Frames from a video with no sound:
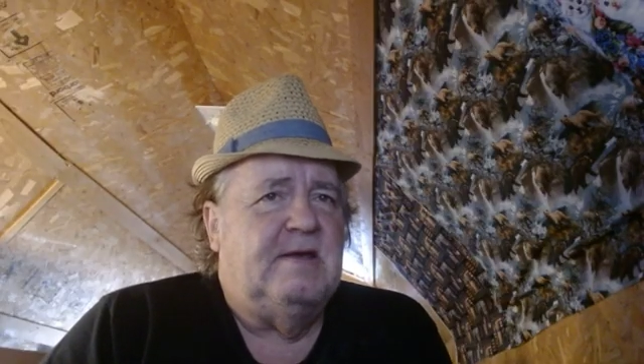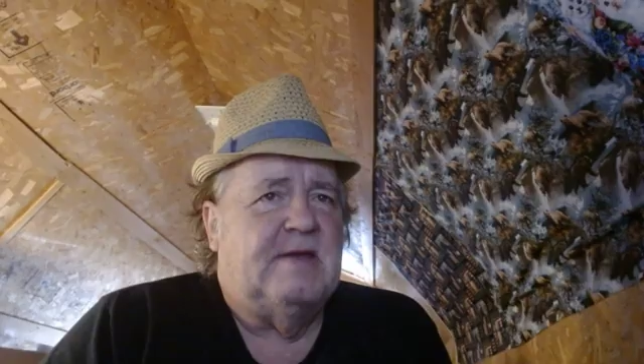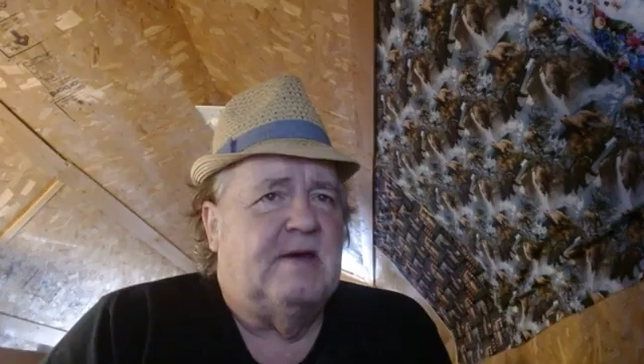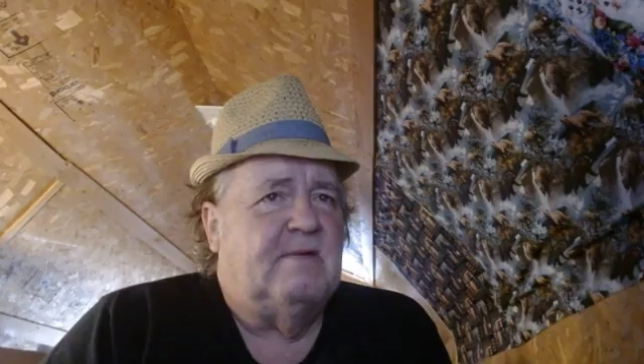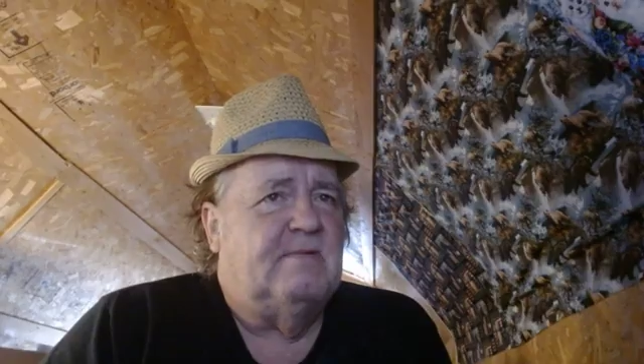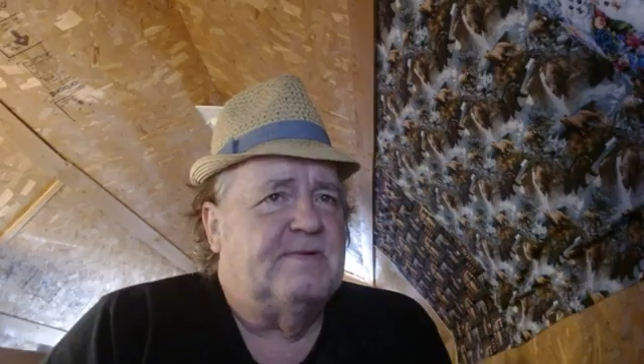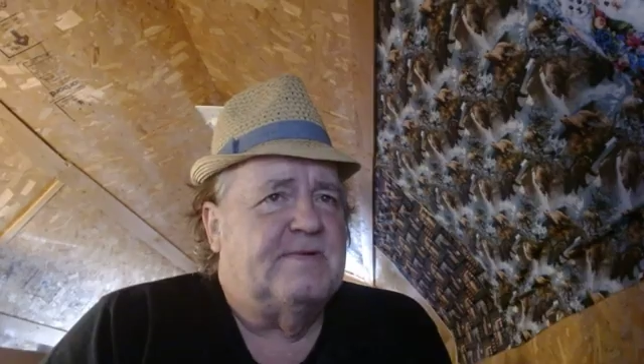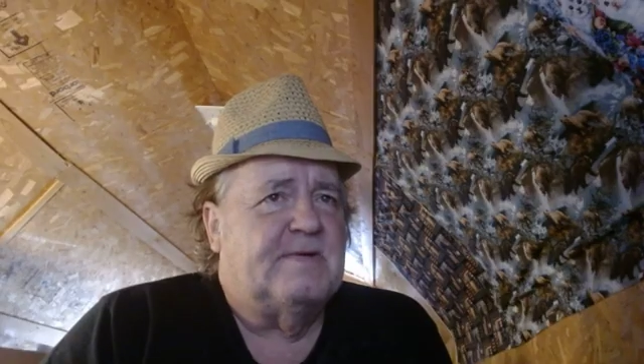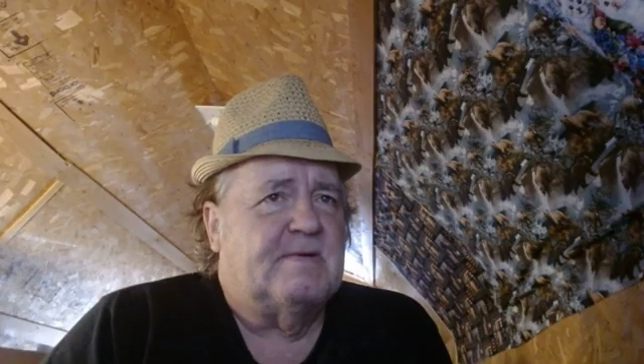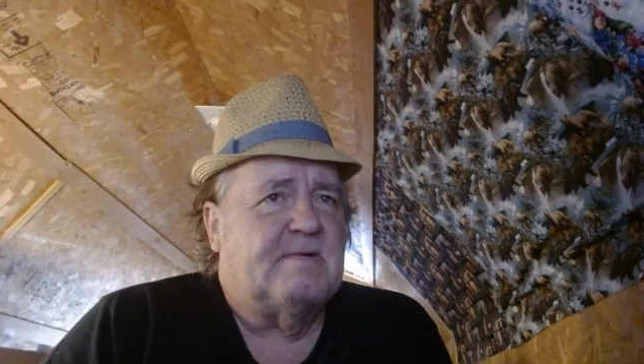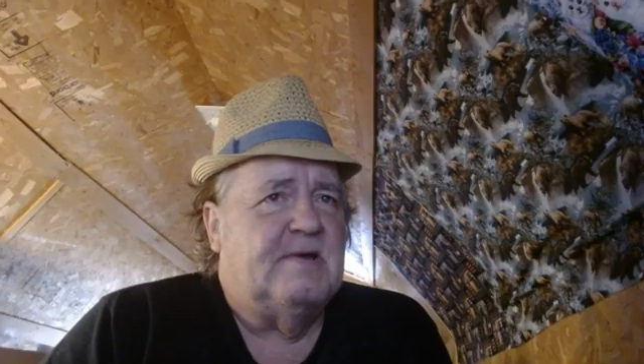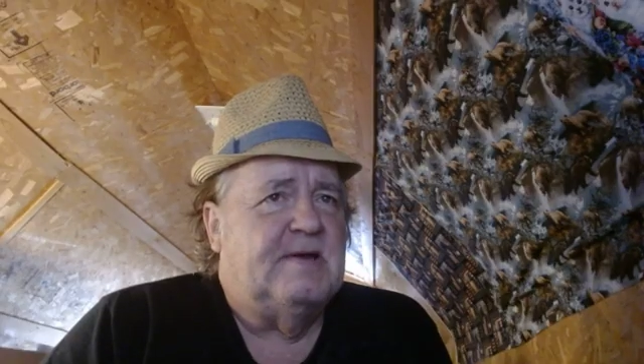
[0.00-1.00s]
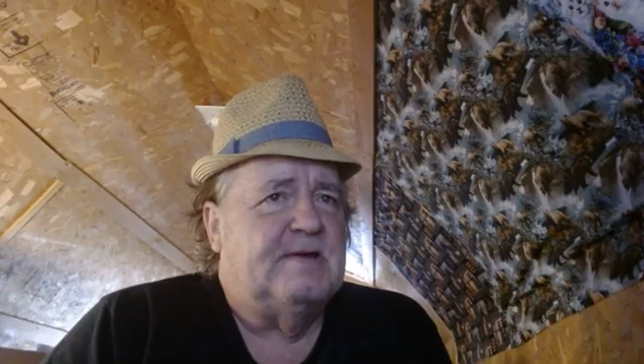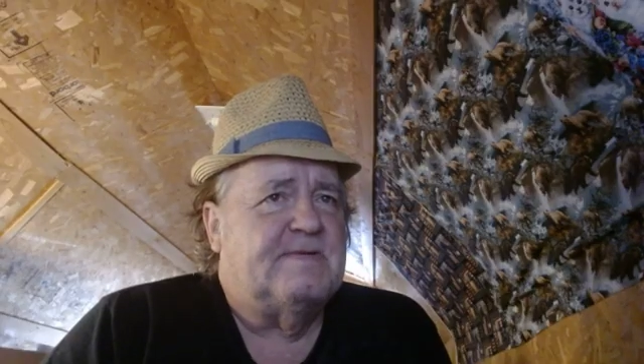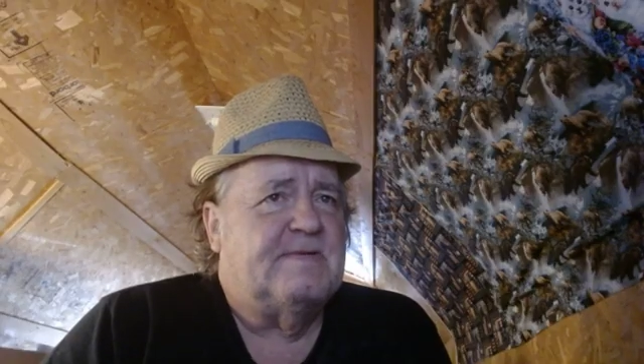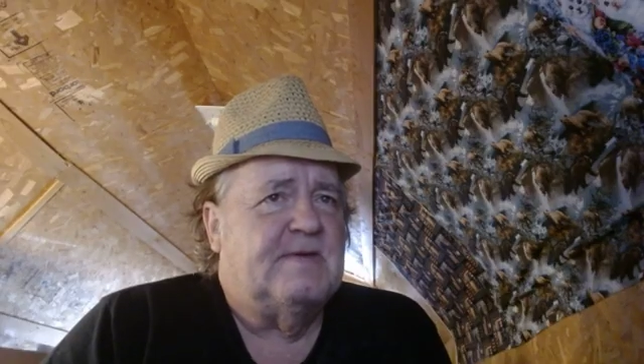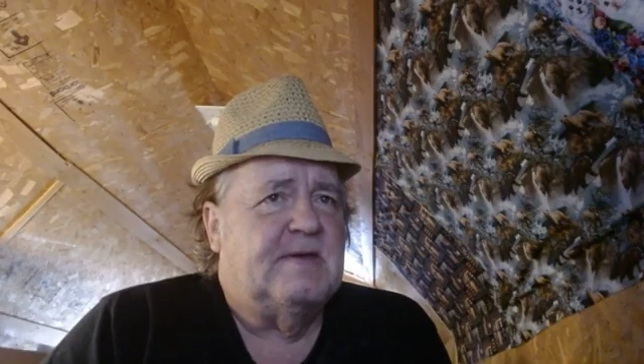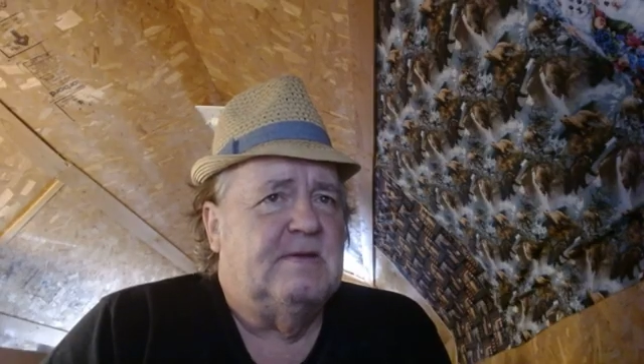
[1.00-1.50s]
that was the greatest
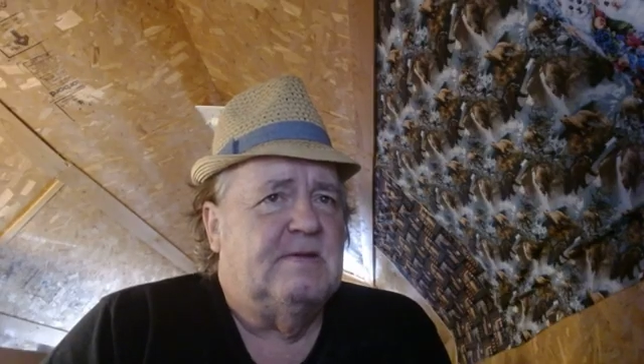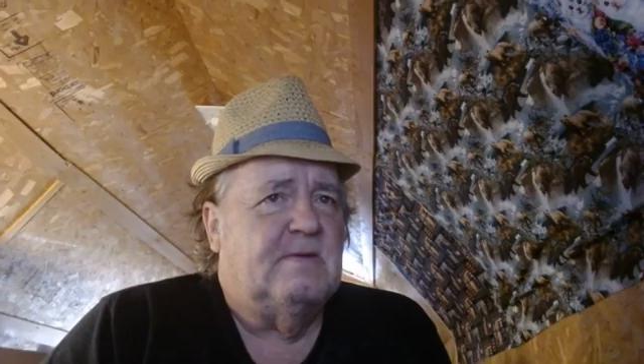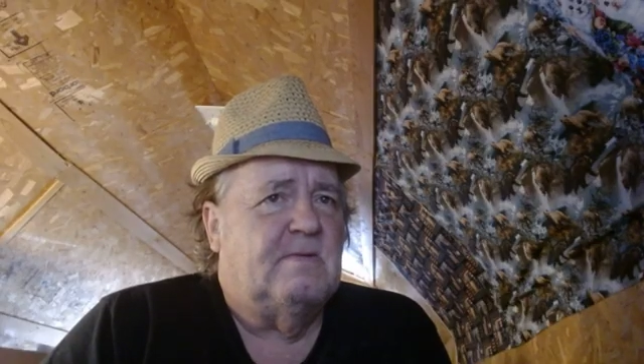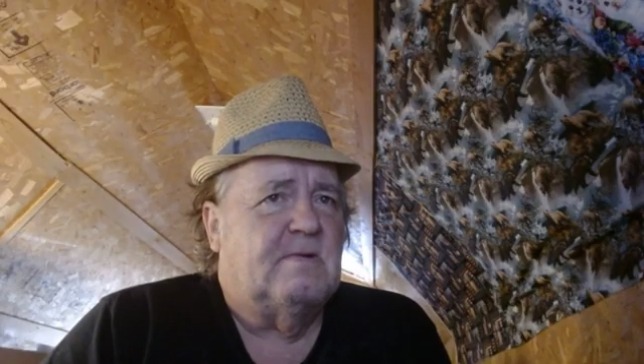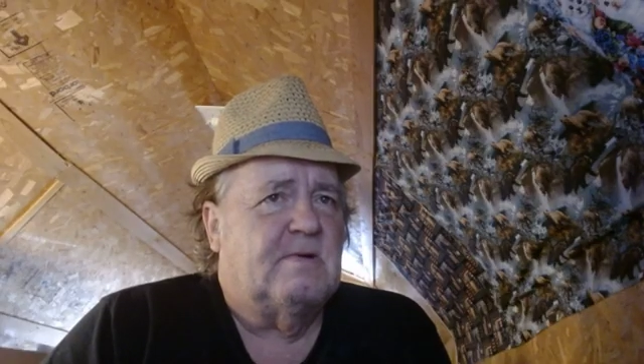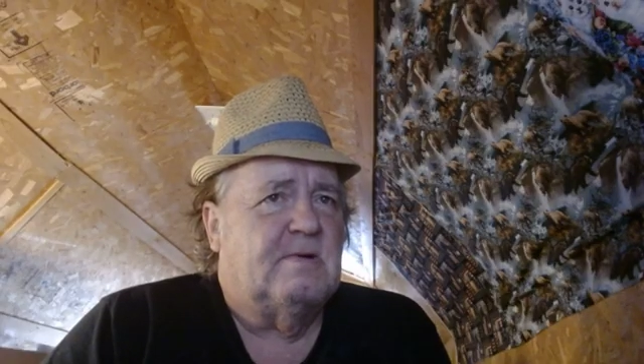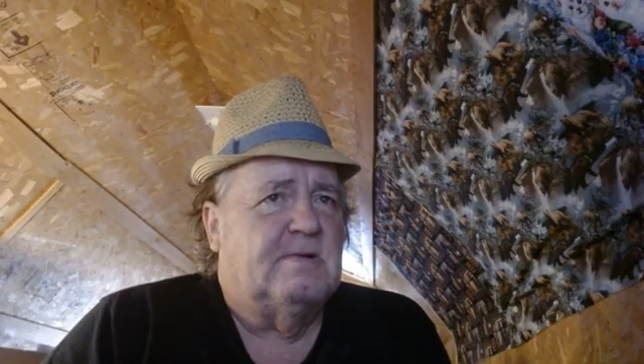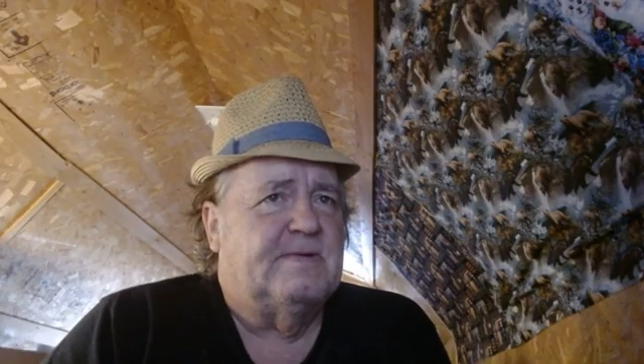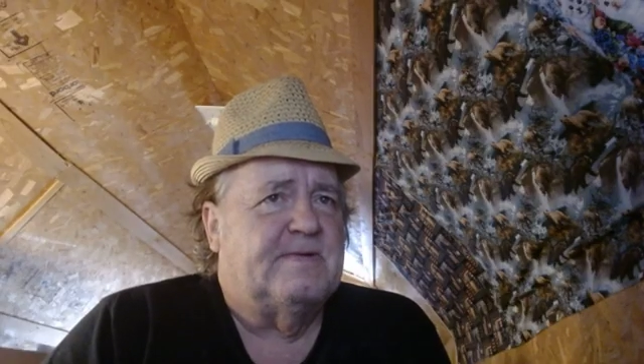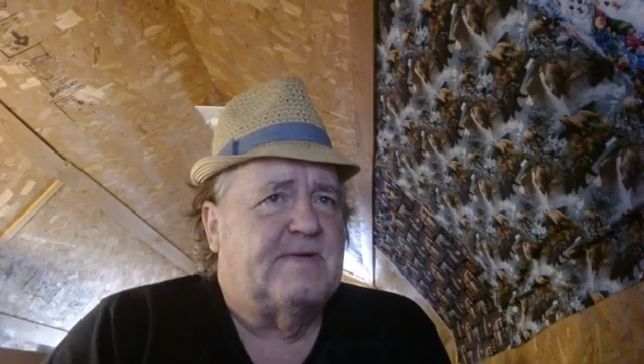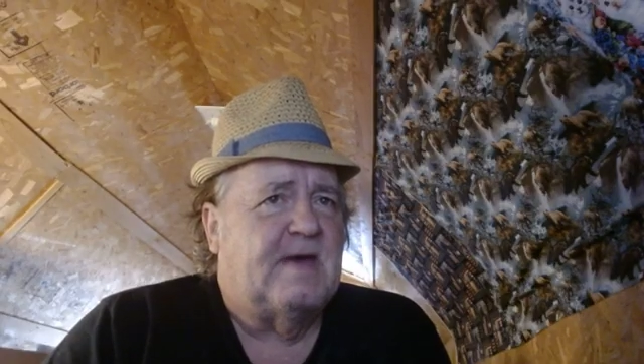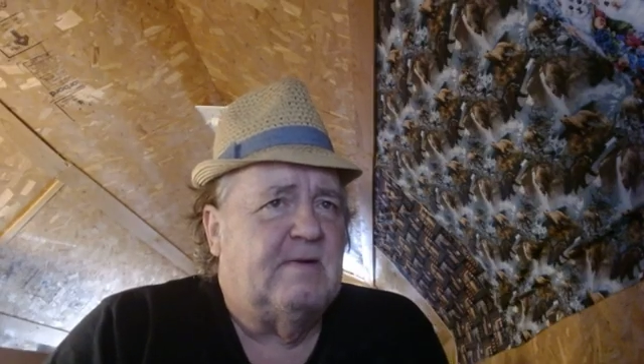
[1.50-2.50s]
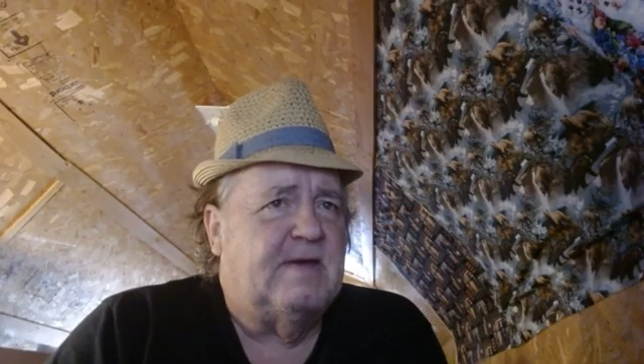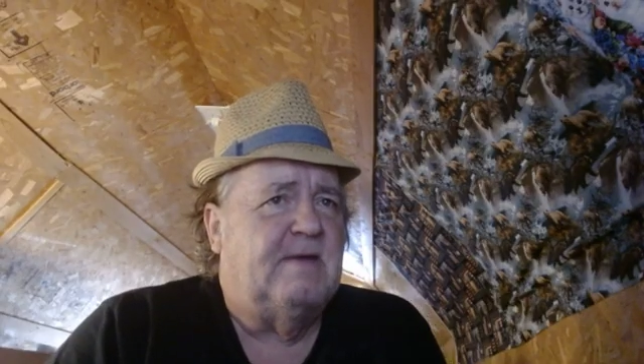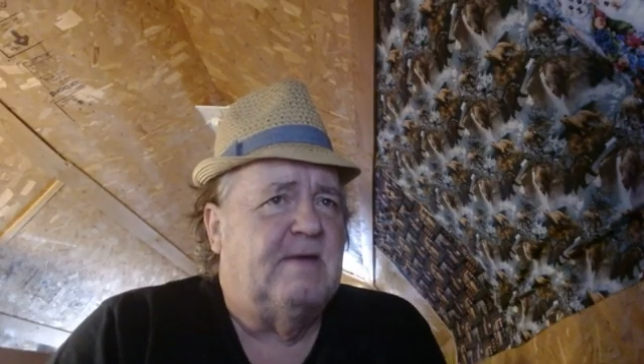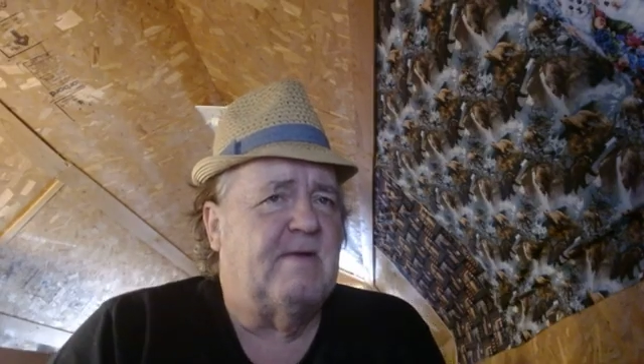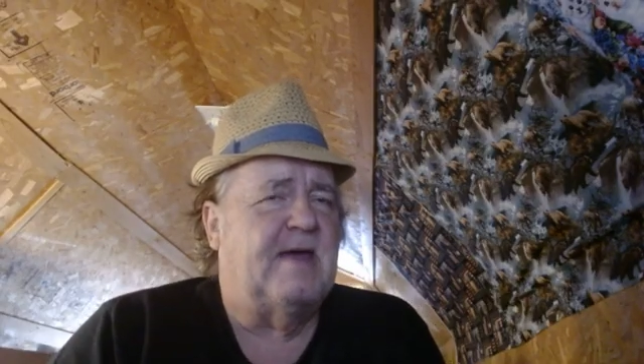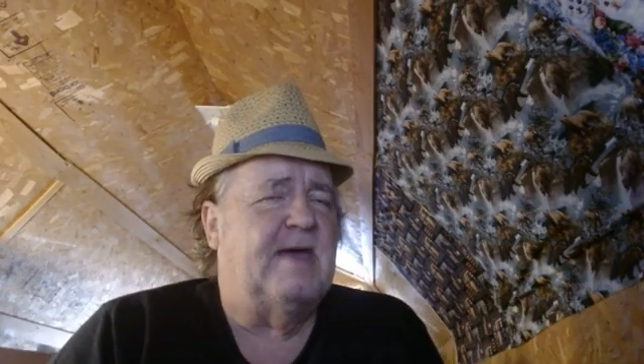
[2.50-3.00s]
thing in the world is how he
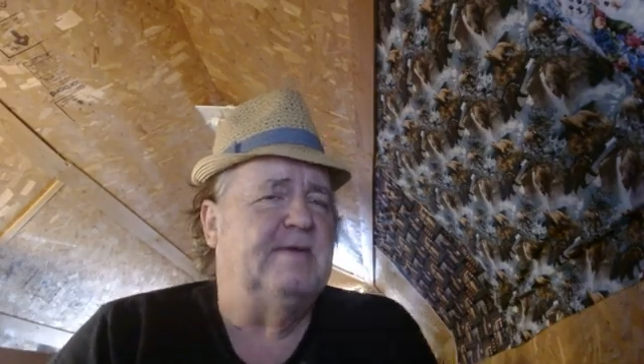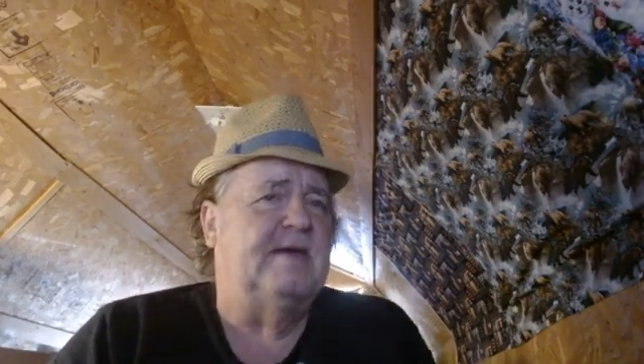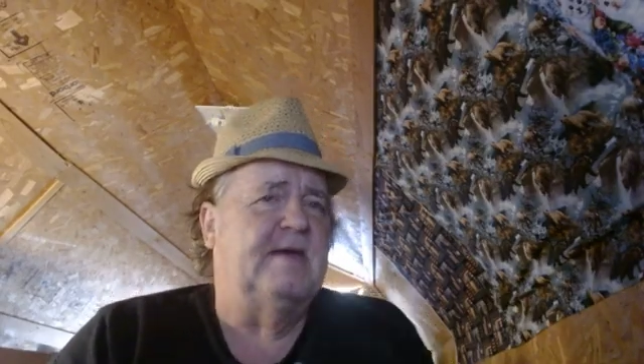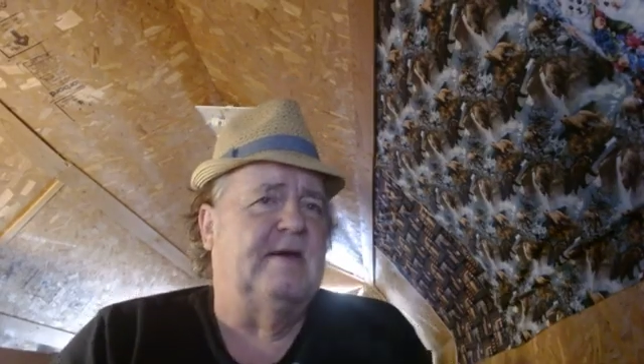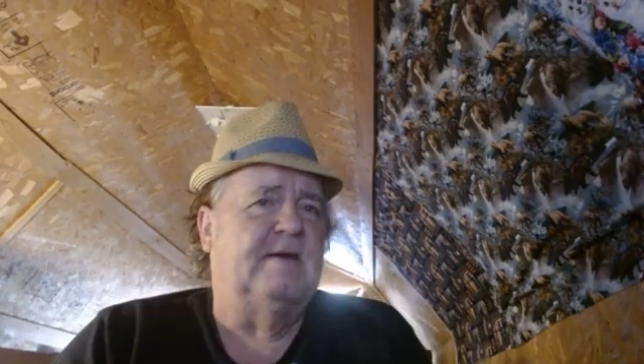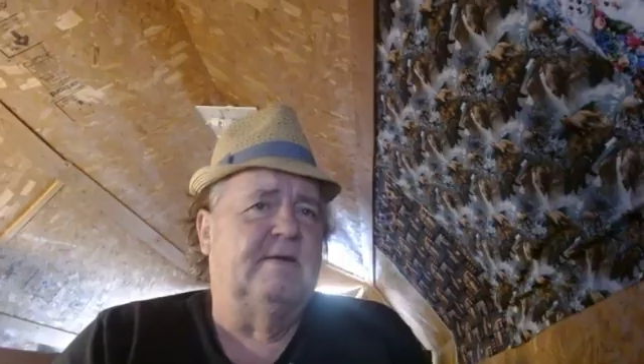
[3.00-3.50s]
ran that.